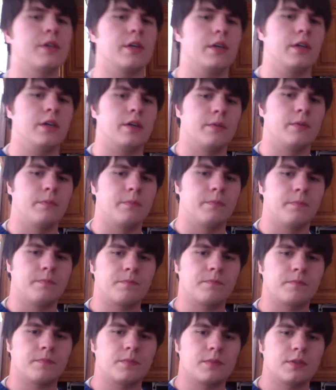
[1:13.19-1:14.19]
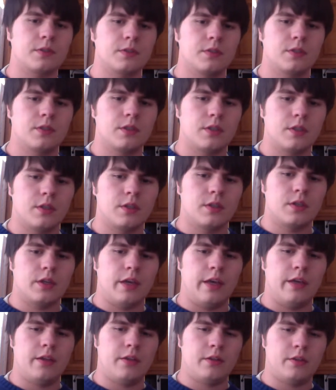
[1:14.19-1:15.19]

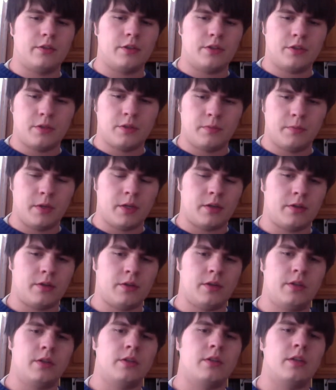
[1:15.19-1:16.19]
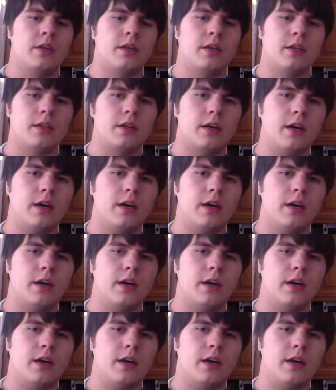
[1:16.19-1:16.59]
And just to make clear that